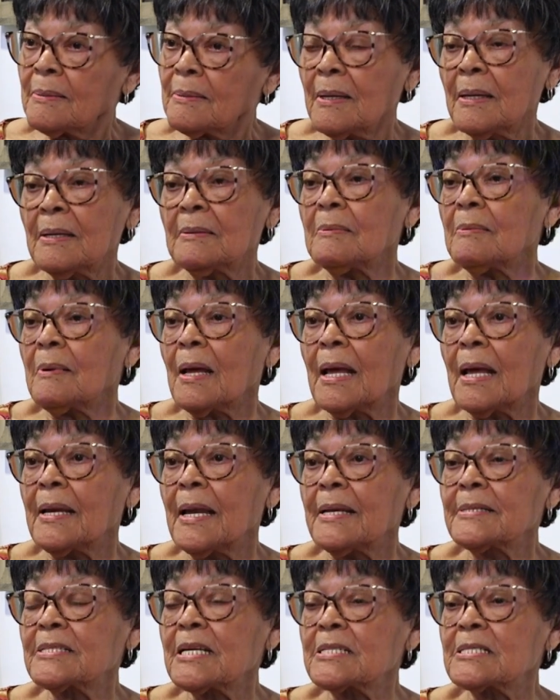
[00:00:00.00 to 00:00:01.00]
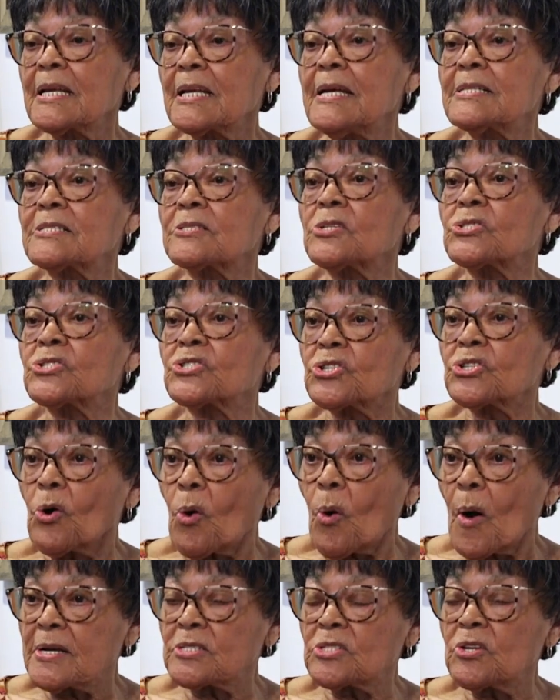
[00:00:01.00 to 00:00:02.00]
And it's a
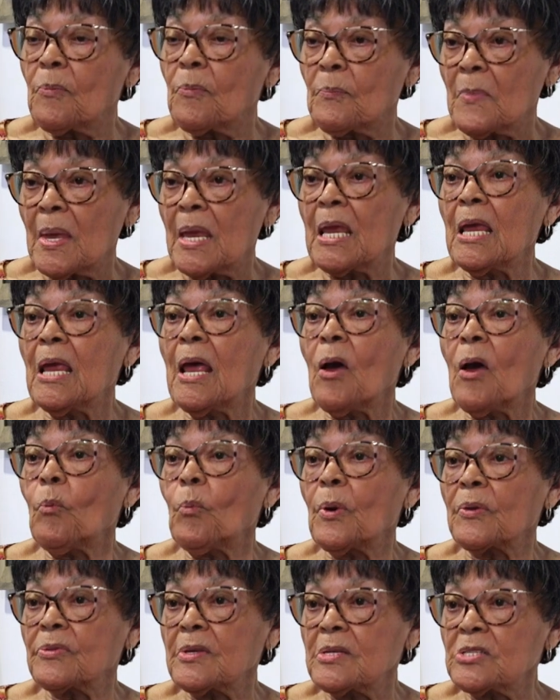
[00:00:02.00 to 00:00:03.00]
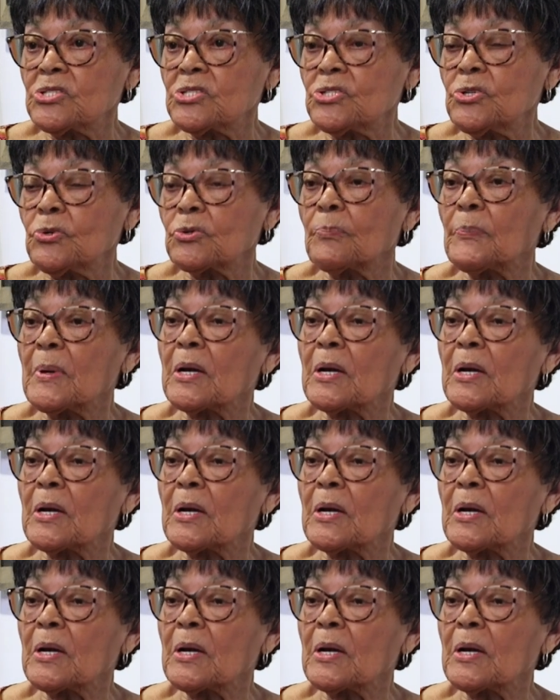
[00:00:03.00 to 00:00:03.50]
joy to me with these children,